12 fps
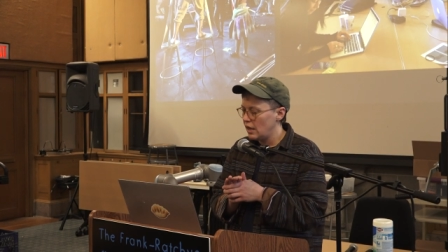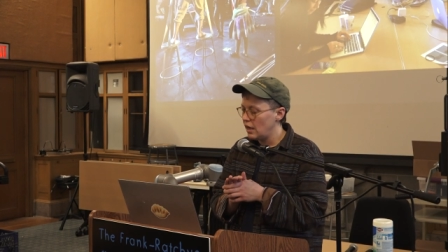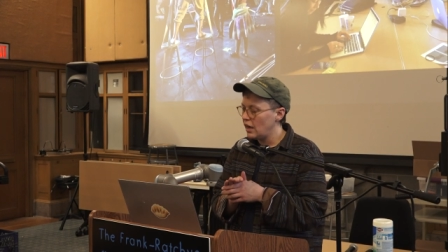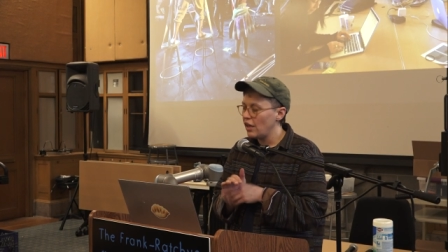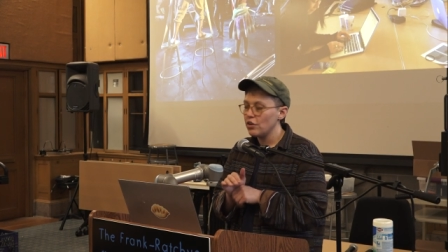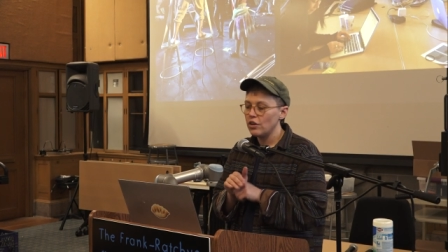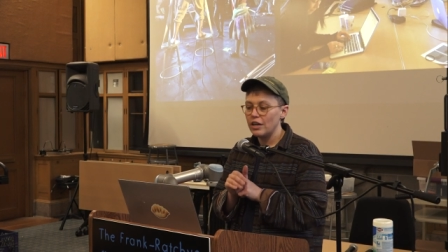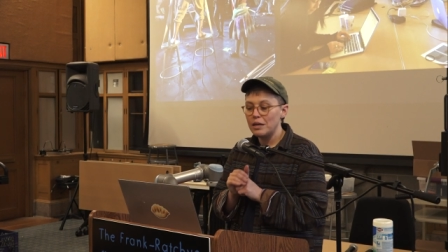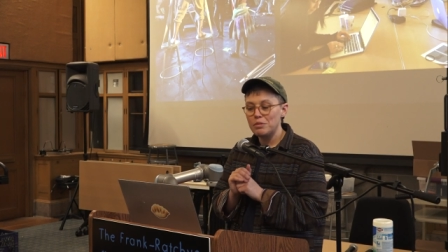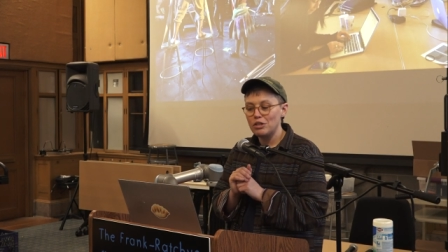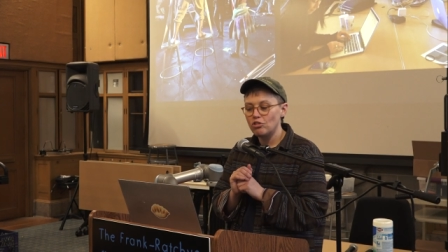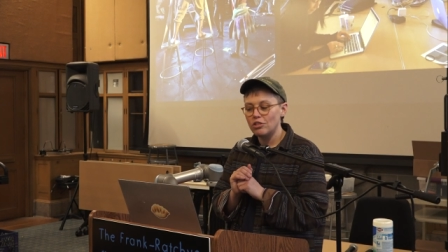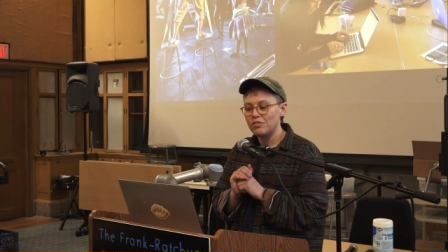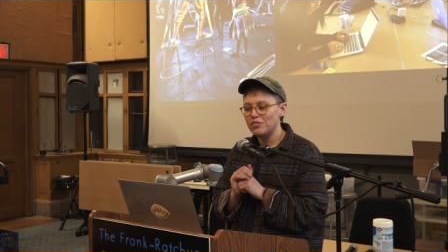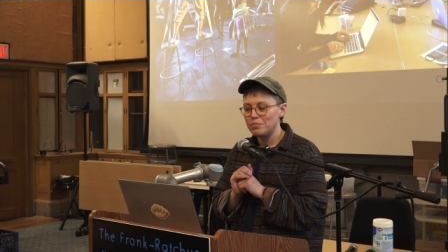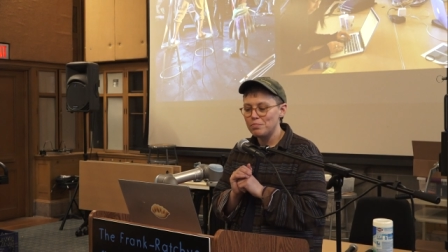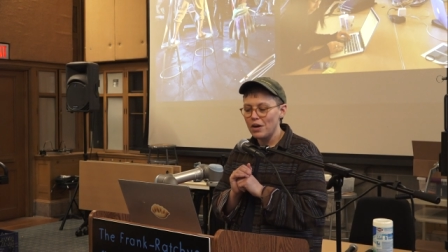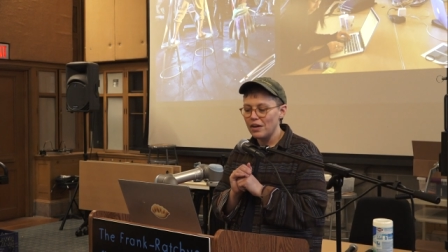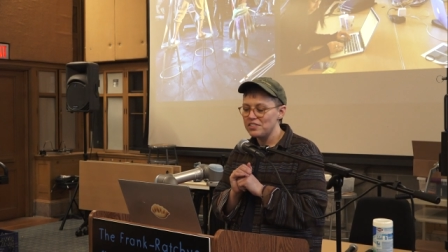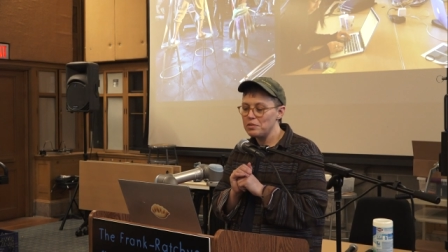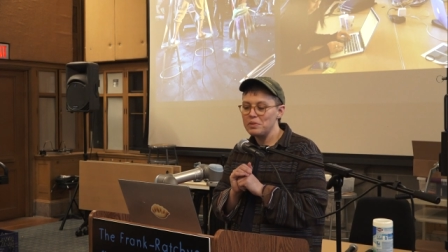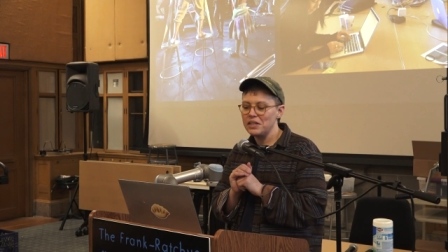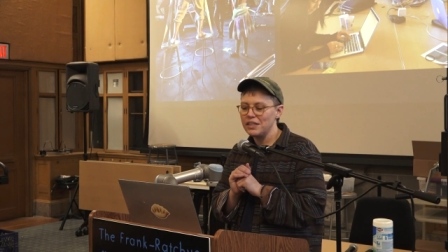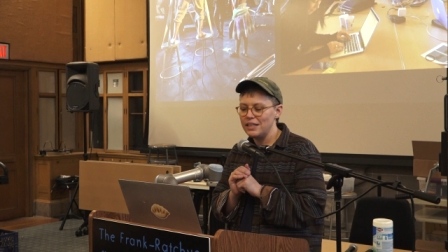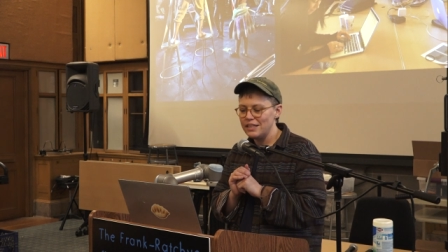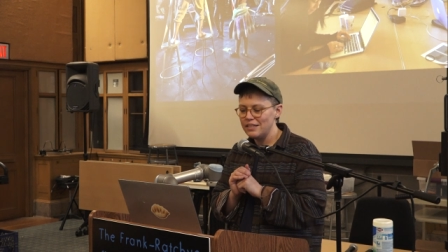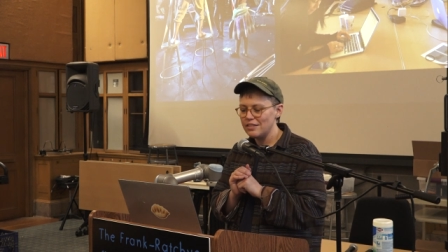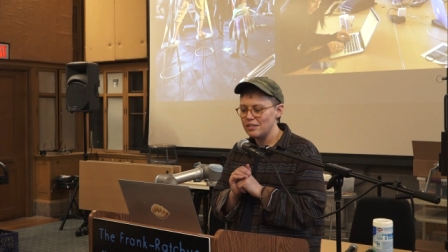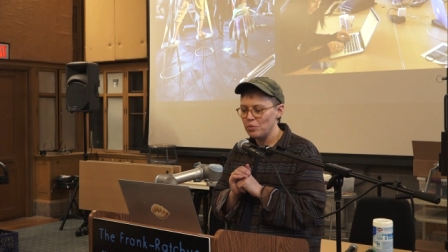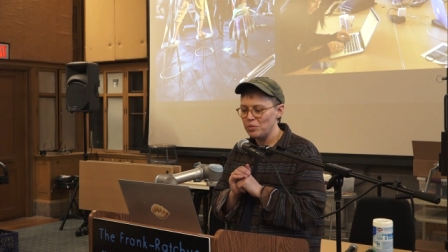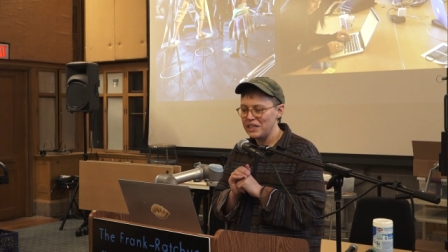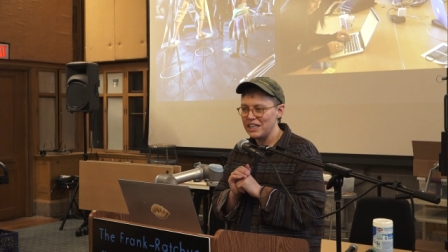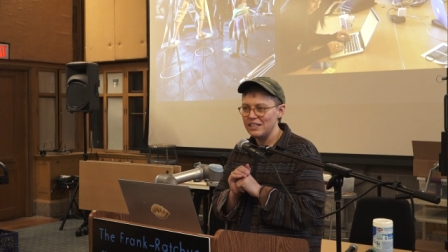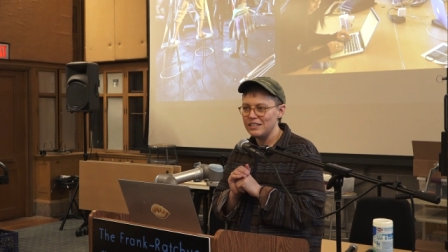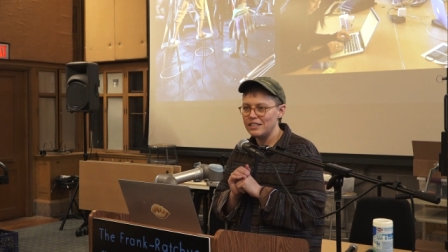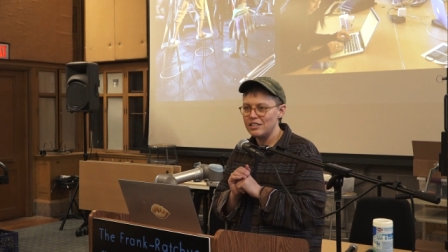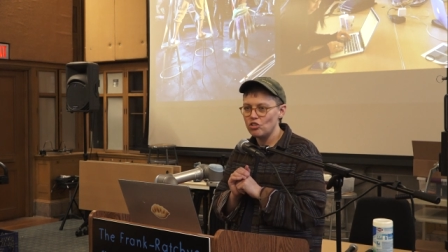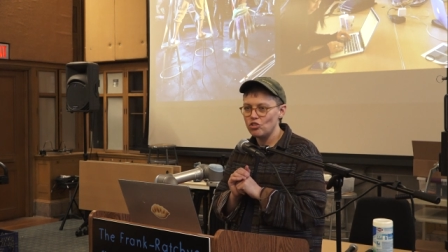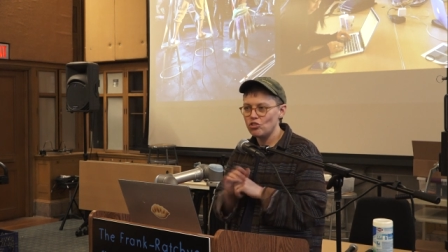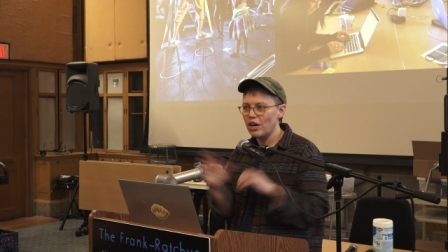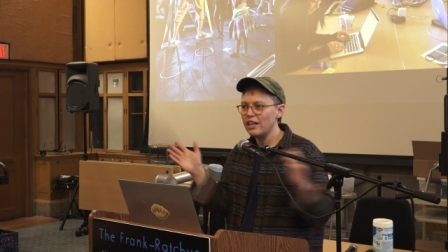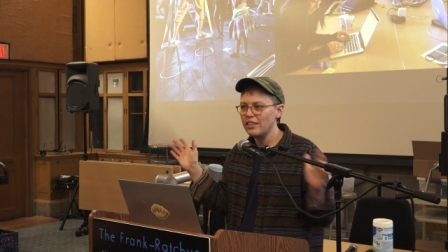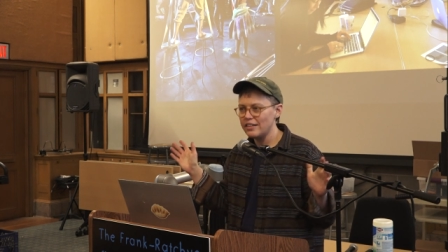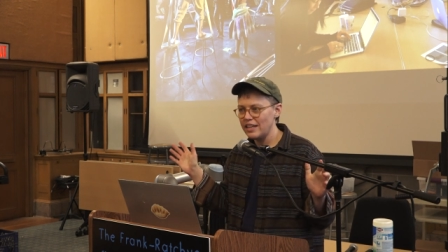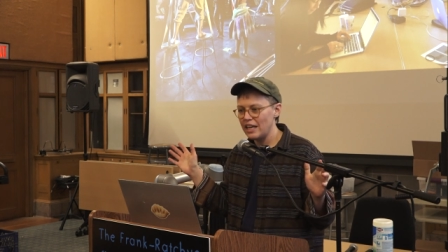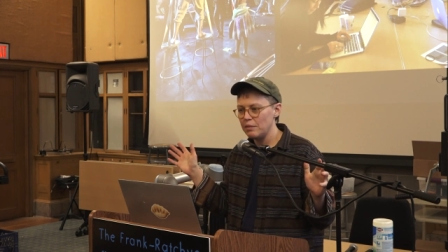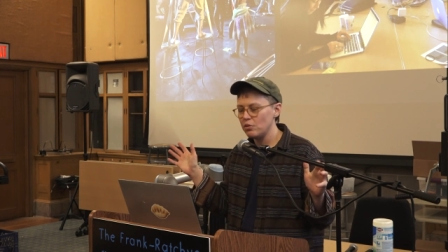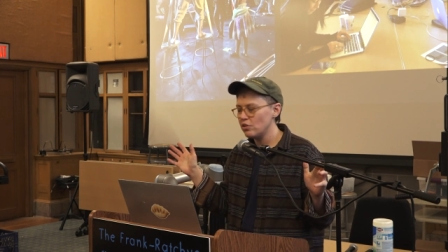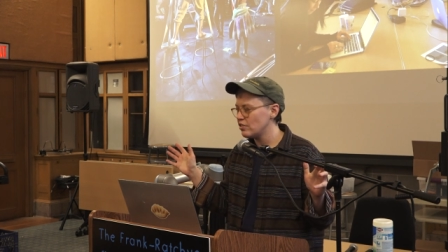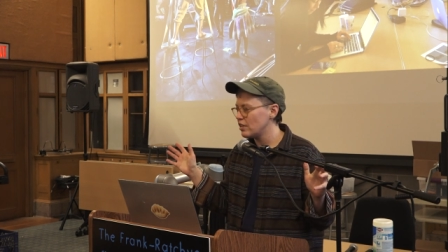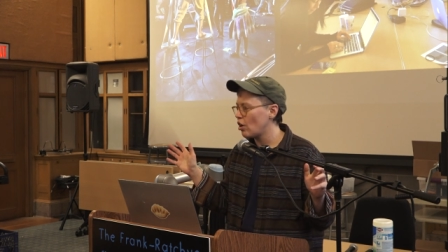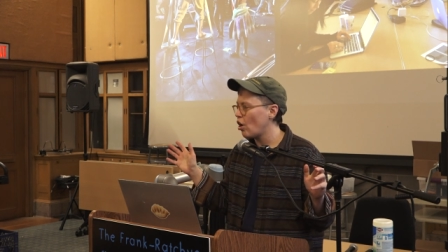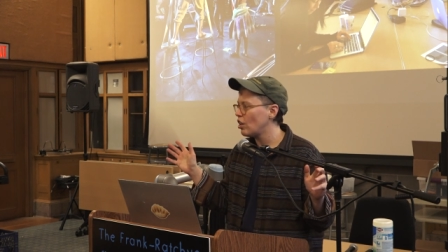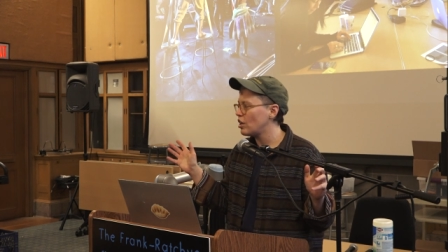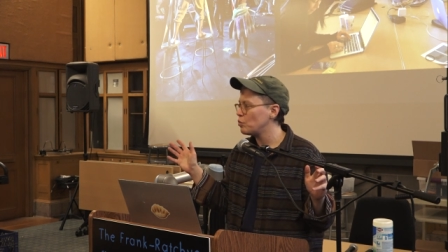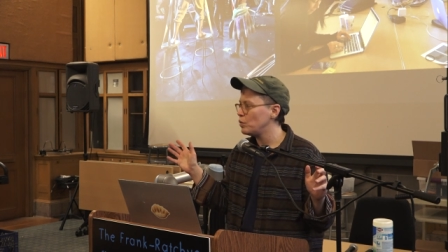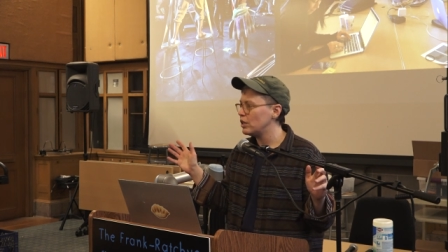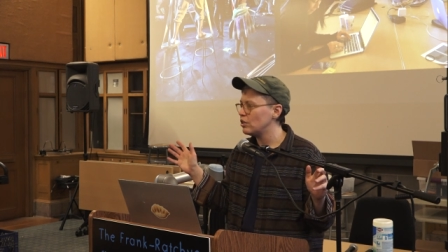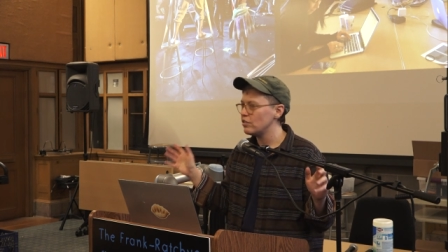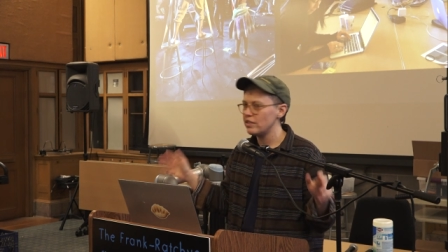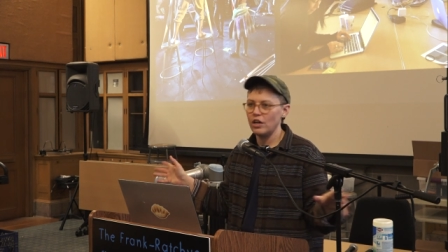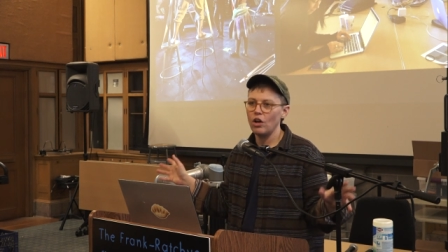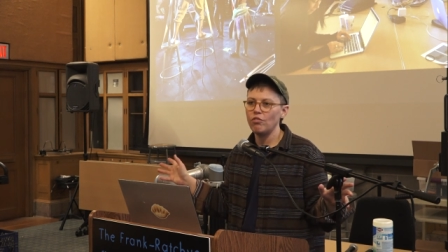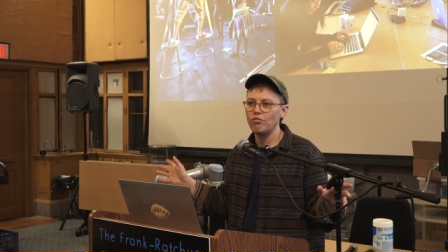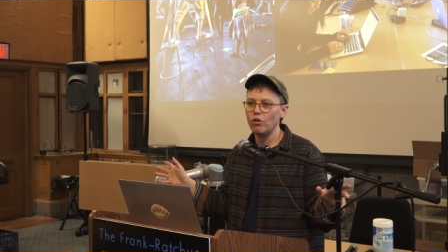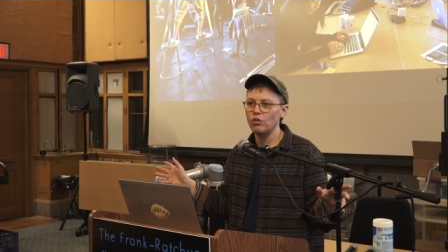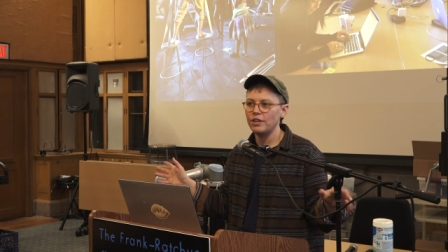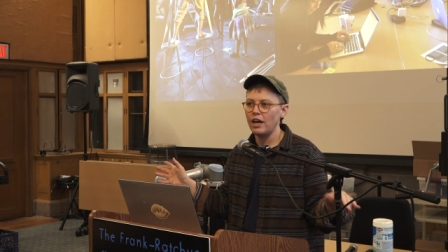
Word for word: another image of possibilities. We can strike the tables. They're all on wheels. They all fold